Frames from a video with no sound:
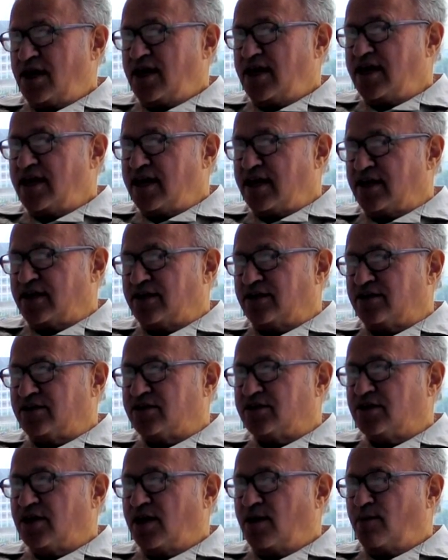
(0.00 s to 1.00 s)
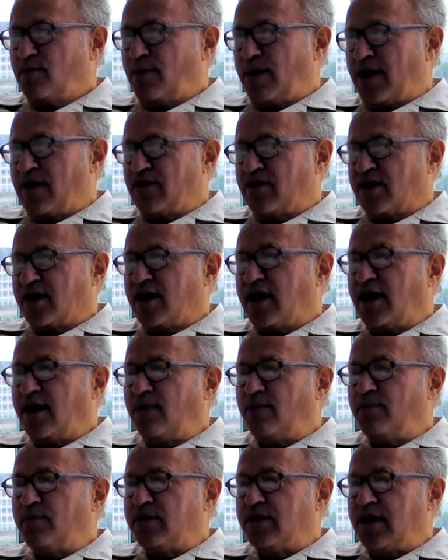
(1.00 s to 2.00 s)
is by the
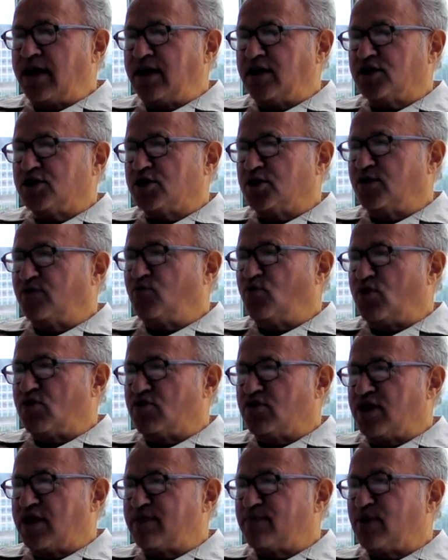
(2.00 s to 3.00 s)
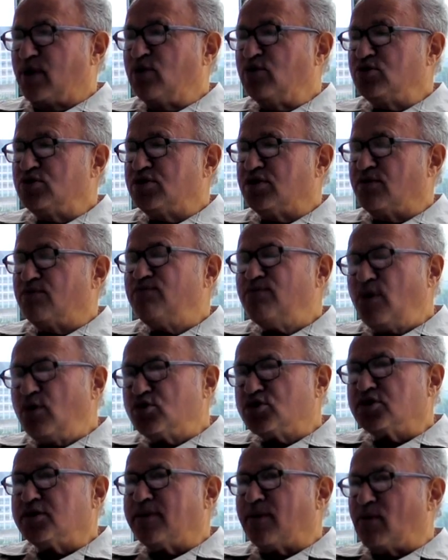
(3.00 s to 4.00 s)
combination of whether they post,
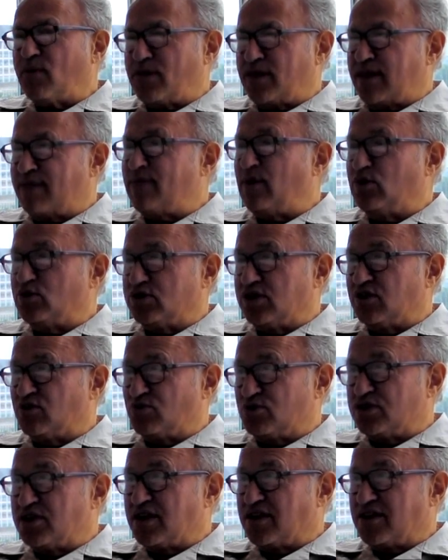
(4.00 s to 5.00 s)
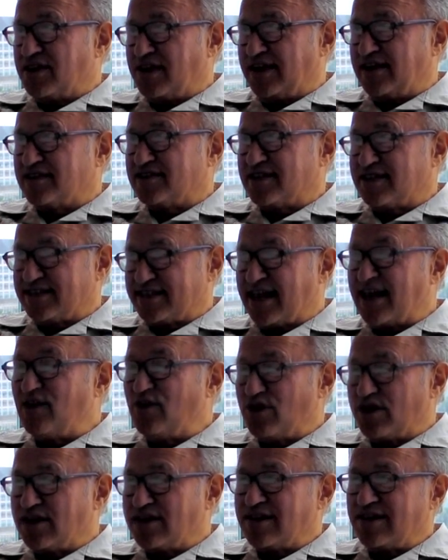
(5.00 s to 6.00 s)
mostly whether they post interesting things, because I
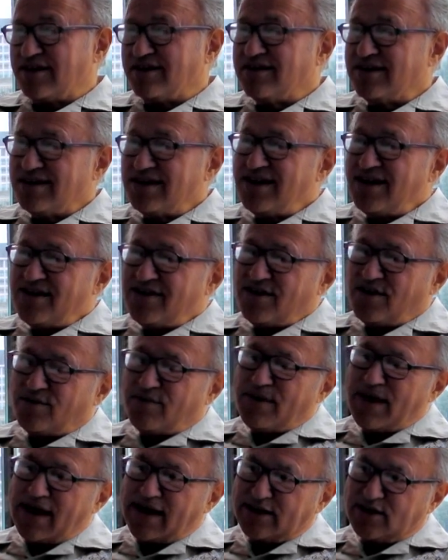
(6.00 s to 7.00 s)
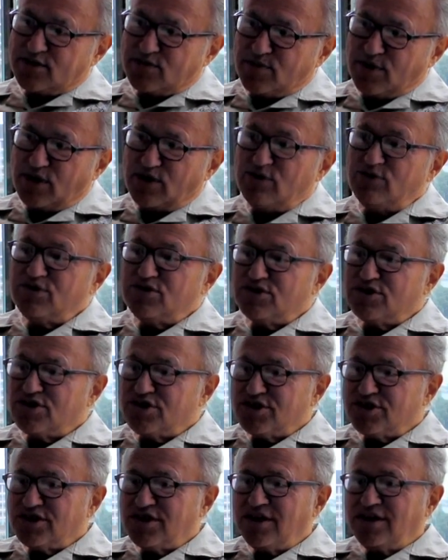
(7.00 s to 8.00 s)
look at their their past
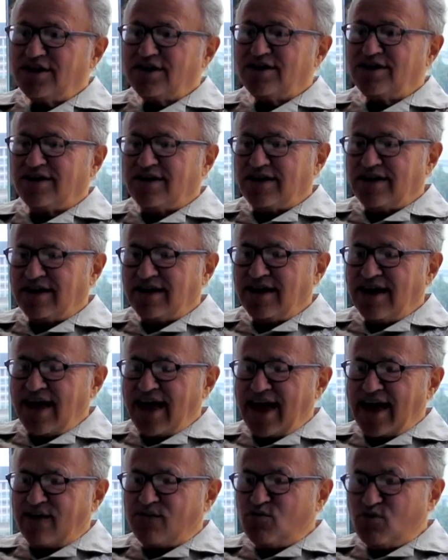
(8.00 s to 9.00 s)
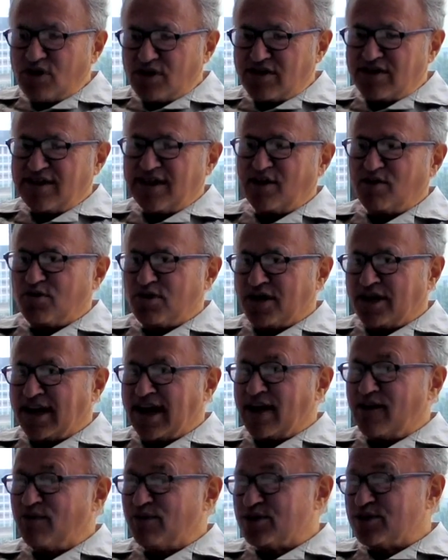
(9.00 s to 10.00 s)
posts, and whether they're in a
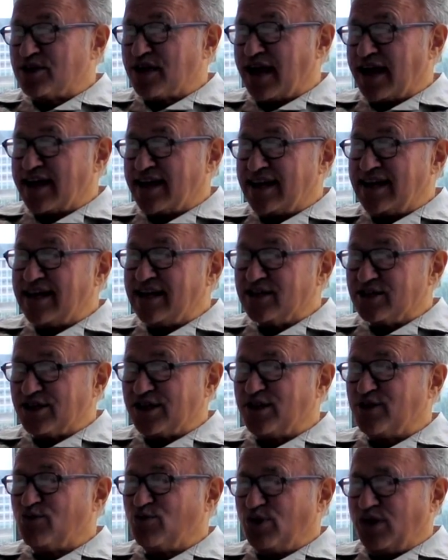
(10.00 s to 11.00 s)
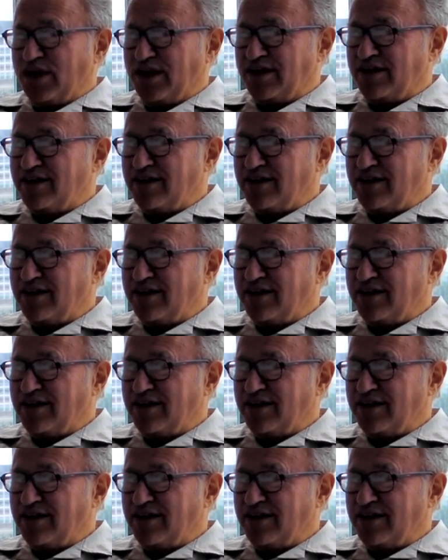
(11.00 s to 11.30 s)
language that I can easily read.